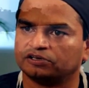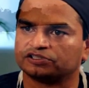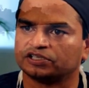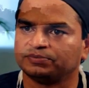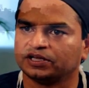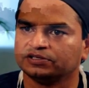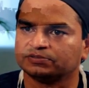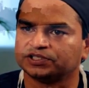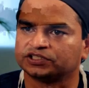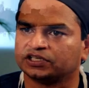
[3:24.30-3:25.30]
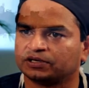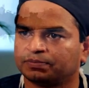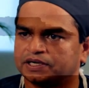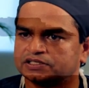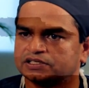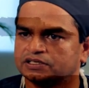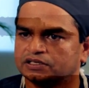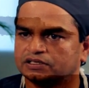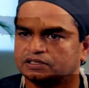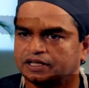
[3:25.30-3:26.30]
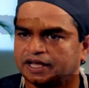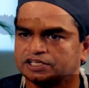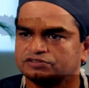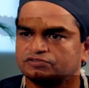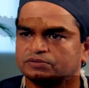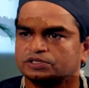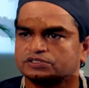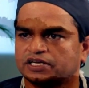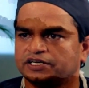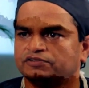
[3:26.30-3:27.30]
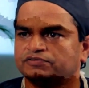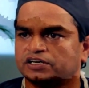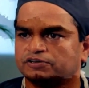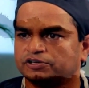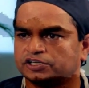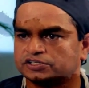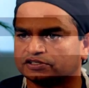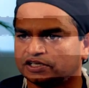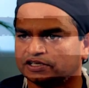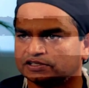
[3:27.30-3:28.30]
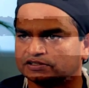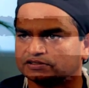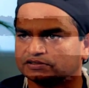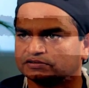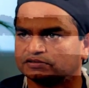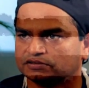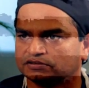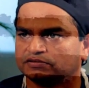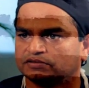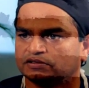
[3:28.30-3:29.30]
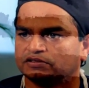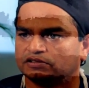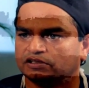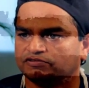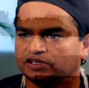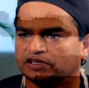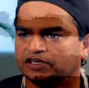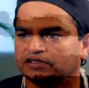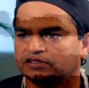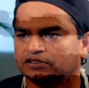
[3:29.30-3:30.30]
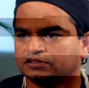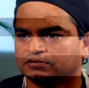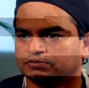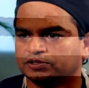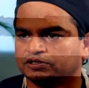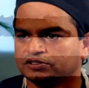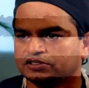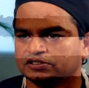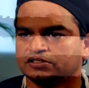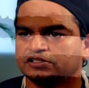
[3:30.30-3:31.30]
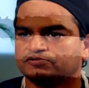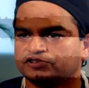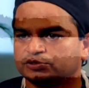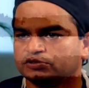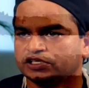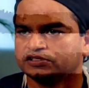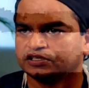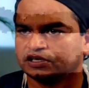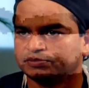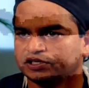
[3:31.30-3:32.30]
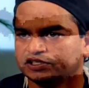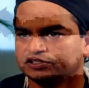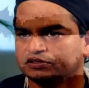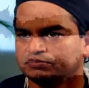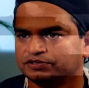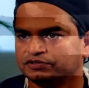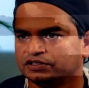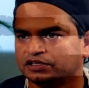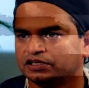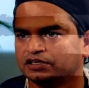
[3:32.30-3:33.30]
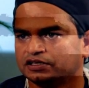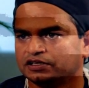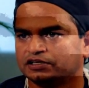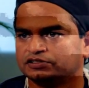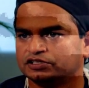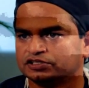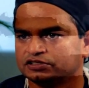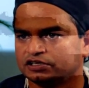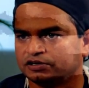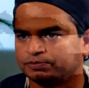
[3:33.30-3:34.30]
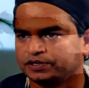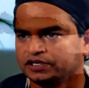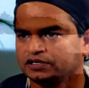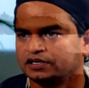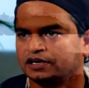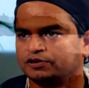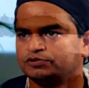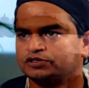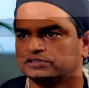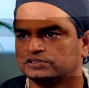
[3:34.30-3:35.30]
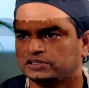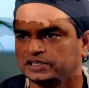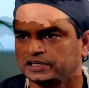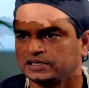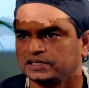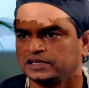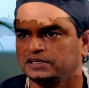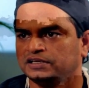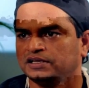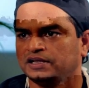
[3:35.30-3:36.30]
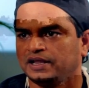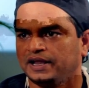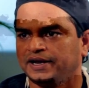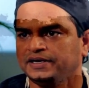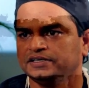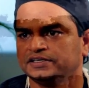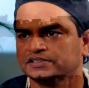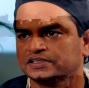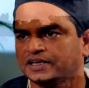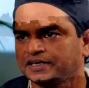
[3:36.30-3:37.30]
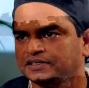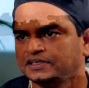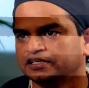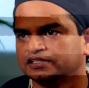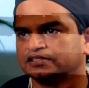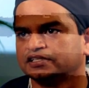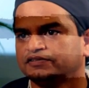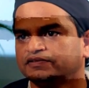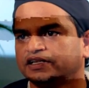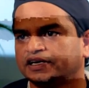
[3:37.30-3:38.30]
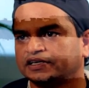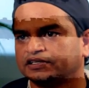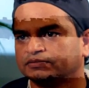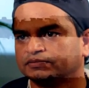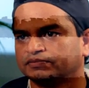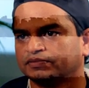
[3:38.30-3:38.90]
or sometimes patient are passing gas from the side of their anus. They feel that because this is fistula is a communication between the just opening around anal canal, and it is connected inside with the rectum.